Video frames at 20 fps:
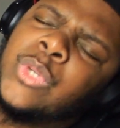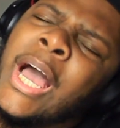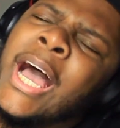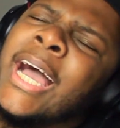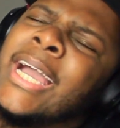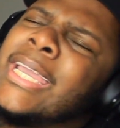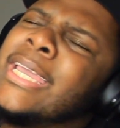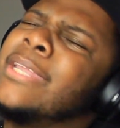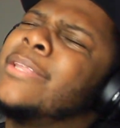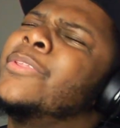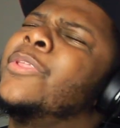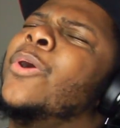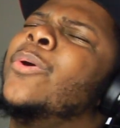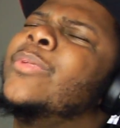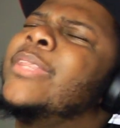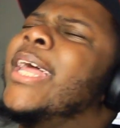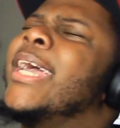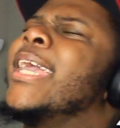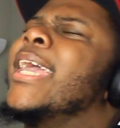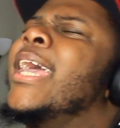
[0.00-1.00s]
I get dough
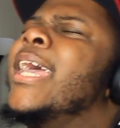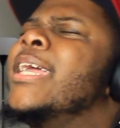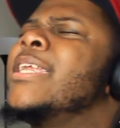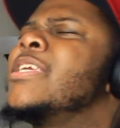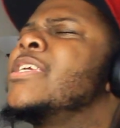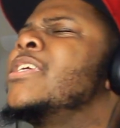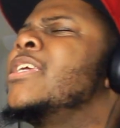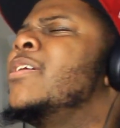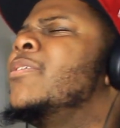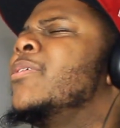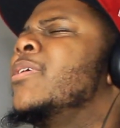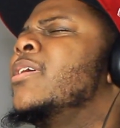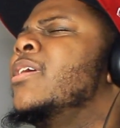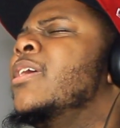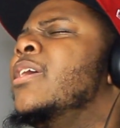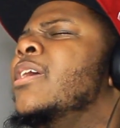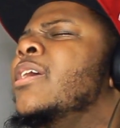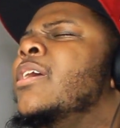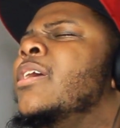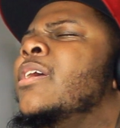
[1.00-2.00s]
like Ed Sheeran.
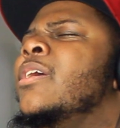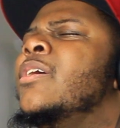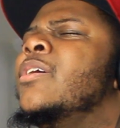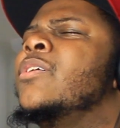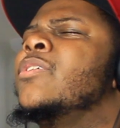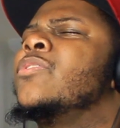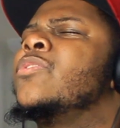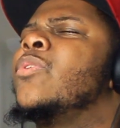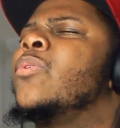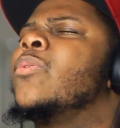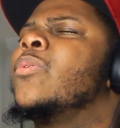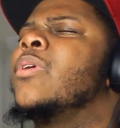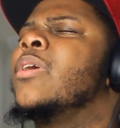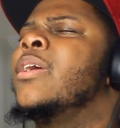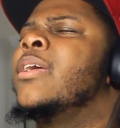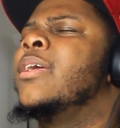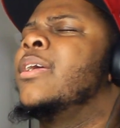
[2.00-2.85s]
So...